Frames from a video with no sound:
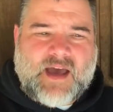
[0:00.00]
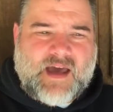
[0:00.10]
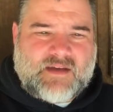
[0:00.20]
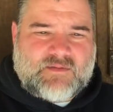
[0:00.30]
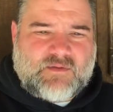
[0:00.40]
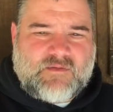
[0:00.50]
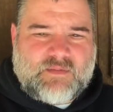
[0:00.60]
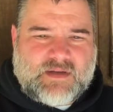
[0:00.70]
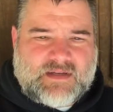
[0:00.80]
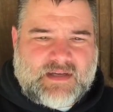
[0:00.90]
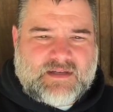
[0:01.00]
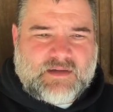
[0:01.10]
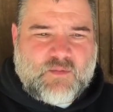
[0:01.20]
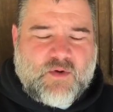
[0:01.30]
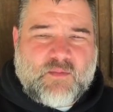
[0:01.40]
as we've been
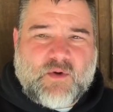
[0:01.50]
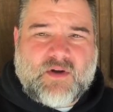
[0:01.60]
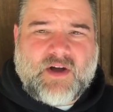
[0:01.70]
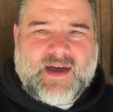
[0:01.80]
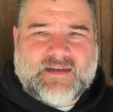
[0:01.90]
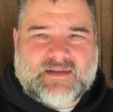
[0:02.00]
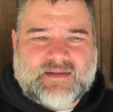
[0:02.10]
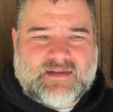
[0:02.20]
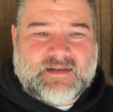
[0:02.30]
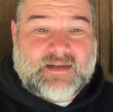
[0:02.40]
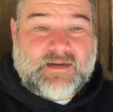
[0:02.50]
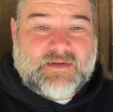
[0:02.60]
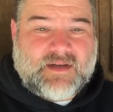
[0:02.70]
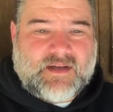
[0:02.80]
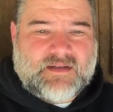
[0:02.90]
teaching more and more classes, it
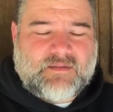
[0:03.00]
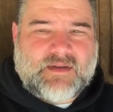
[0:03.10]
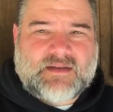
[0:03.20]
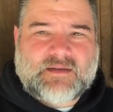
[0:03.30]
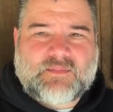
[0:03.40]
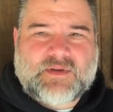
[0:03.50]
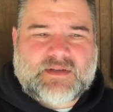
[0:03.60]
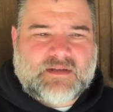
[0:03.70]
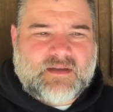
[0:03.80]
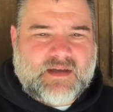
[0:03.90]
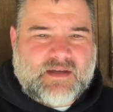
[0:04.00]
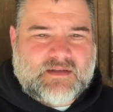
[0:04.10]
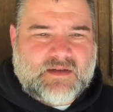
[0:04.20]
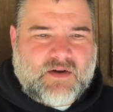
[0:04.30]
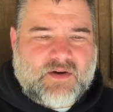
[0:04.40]
seems like some of these simplistic
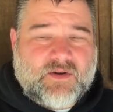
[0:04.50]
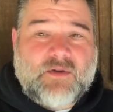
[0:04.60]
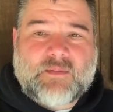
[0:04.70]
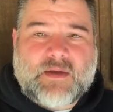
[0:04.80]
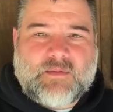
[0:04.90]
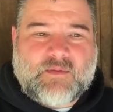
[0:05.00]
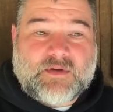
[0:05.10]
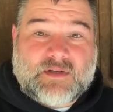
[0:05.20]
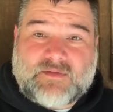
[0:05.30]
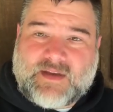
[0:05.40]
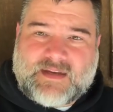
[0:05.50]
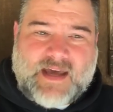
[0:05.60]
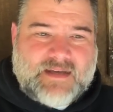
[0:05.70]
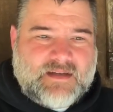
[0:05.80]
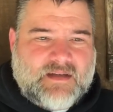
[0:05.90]
things are new to people, which is
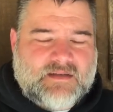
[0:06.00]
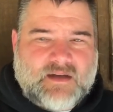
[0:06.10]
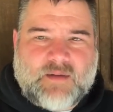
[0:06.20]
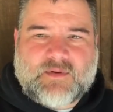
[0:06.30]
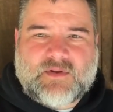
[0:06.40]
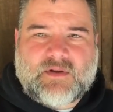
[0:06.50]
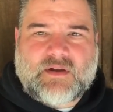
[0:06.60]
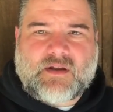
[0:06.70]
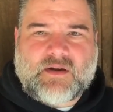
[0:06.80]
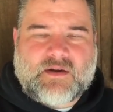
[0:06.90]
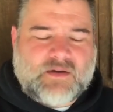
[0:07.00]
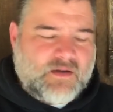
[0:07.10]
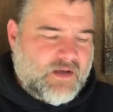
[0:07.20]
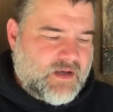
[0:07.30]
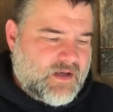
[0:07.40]
fantastic. It's an opportunity to learn.
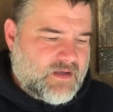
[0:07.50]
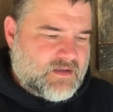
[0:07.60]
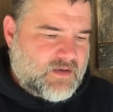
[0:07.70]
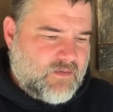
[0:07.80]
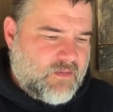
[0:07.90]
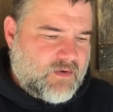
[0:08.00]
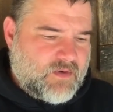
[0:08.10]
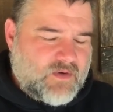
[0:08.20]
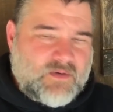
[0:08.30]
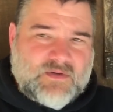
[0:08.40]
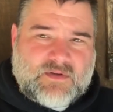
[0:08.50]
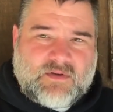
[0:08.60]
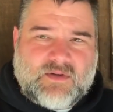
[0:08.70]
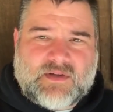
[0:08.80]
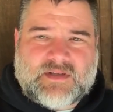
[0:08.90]
So what we're going to do is
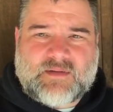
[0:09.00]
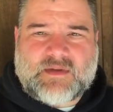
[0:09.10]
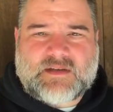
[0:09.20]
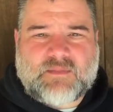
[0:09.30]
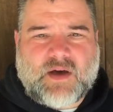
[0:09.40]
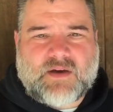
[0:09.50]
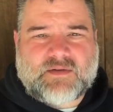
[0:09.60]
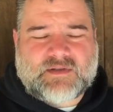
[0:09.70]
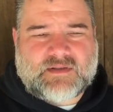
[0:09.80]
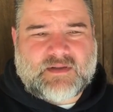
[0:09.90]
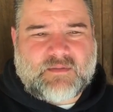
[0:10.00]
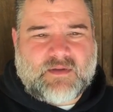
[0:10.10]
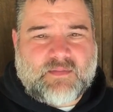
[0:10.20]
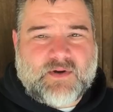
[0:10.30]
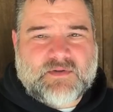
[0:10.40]
going to look at some of these bottles and some of
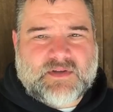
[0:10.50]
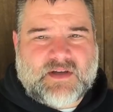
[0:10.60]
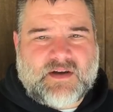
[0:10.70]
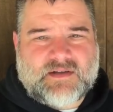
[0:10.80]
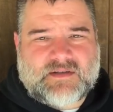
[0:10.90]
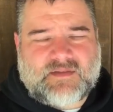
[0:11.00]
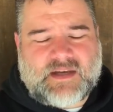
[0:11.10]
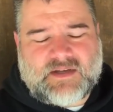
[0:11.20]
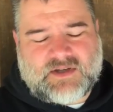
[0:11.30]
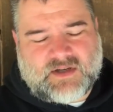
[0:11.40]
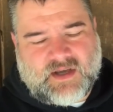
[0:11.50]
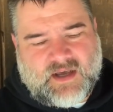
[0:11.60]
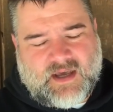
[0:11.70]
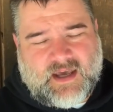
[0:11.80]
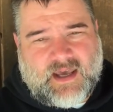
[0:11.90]
the pros and cons of each
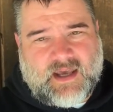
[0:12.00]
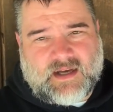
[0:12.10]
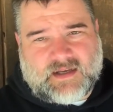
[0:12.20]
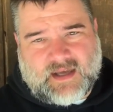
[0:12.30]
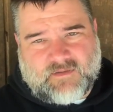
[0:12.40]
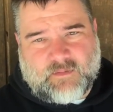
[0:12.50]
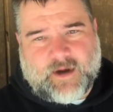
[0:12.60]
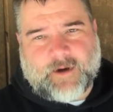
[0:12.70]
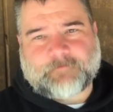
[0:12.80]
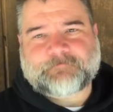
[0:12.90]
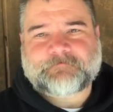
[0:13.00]
and take it from there.